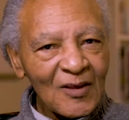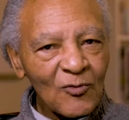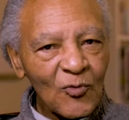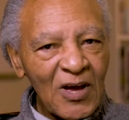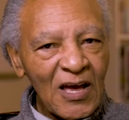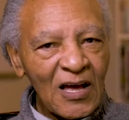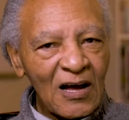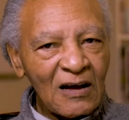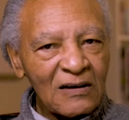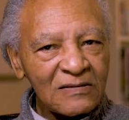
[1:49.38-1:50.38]
we
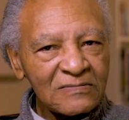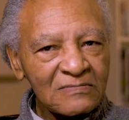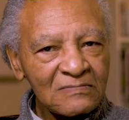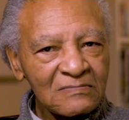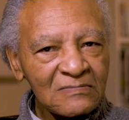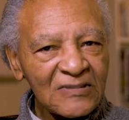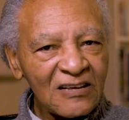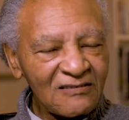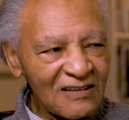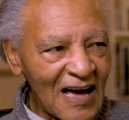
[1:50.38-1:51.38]
uh,
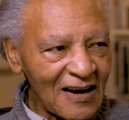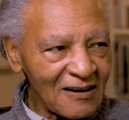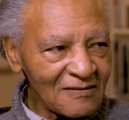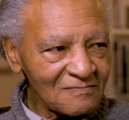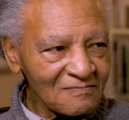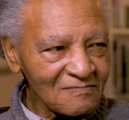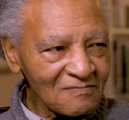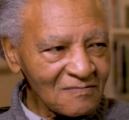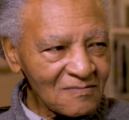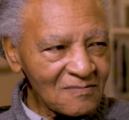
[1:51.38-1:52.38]
decided
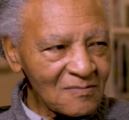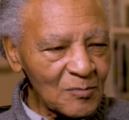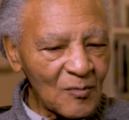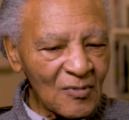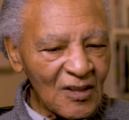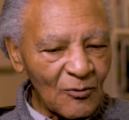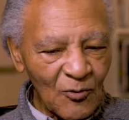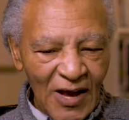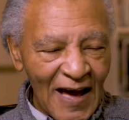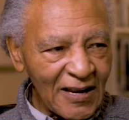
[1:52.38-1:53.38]
that
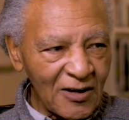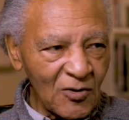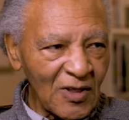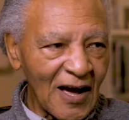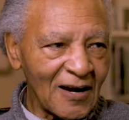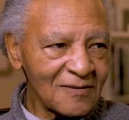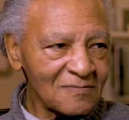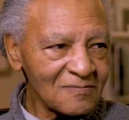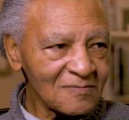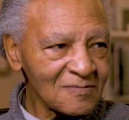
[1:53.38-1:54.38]
we had to do that.
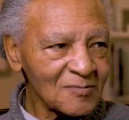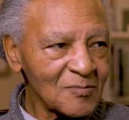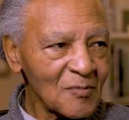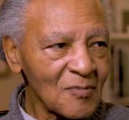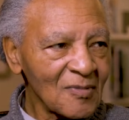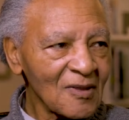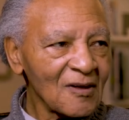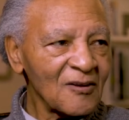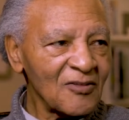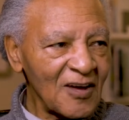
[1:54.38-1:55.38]

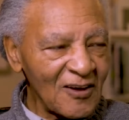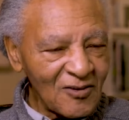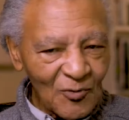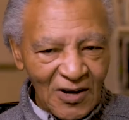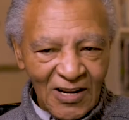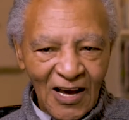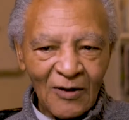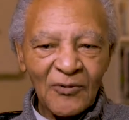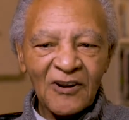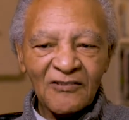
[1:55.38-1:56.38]
The things that we did,
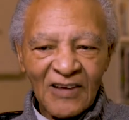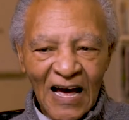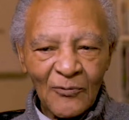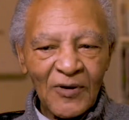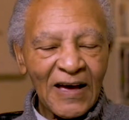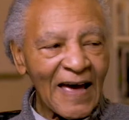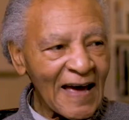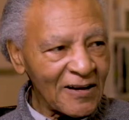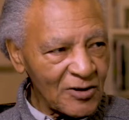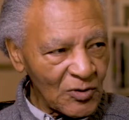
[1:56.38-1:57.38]
we decided we had
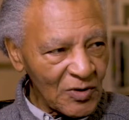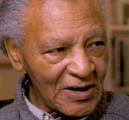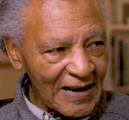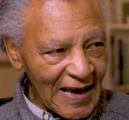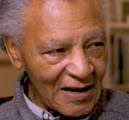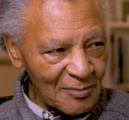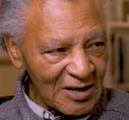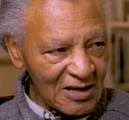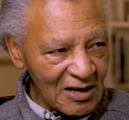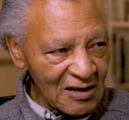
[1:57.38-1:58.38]
to do it. It had to be
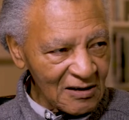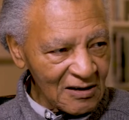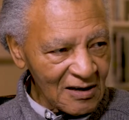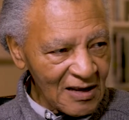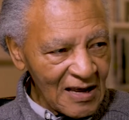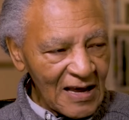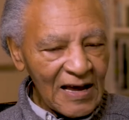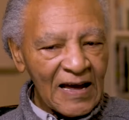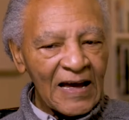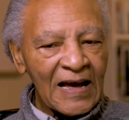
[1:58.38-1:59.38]
done.
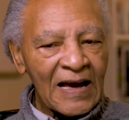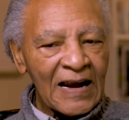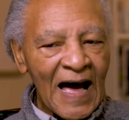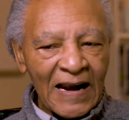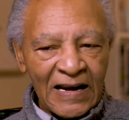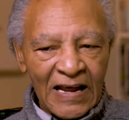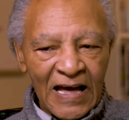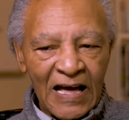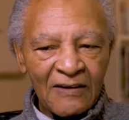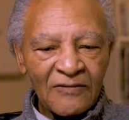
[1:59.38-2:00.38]
And I didn't
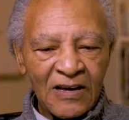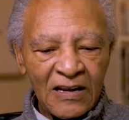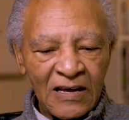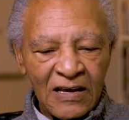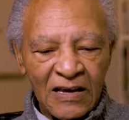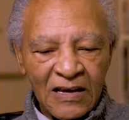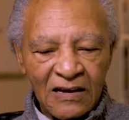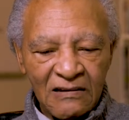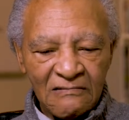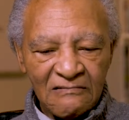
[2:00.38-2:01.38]
have any
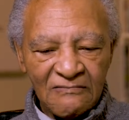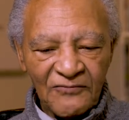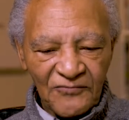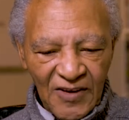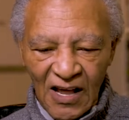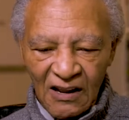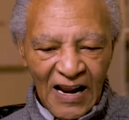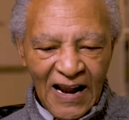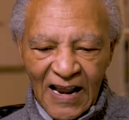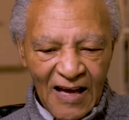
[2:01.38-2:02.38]
feeling, I
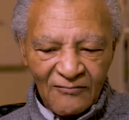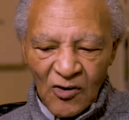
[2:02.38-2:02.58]
didn't have